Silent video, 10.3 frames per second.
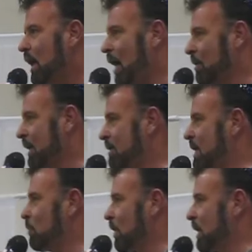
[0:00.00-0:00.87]
I believe
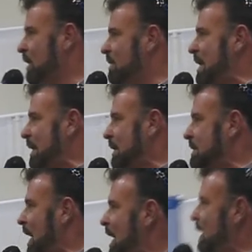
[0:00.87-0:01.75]
that we're living in a
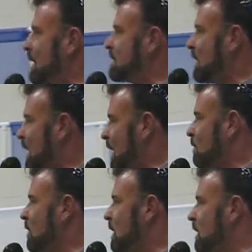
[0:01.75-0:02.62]
day and a
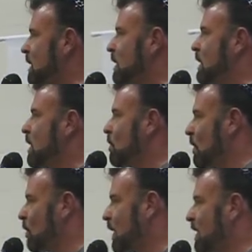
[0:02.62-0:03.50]
time
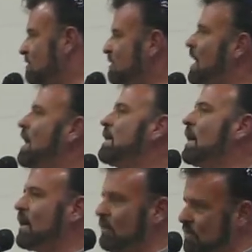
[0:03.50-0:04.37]
where we're going to find
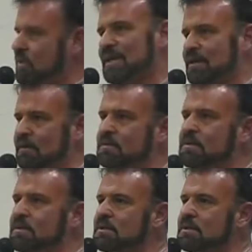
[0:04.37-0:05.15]
ourselves,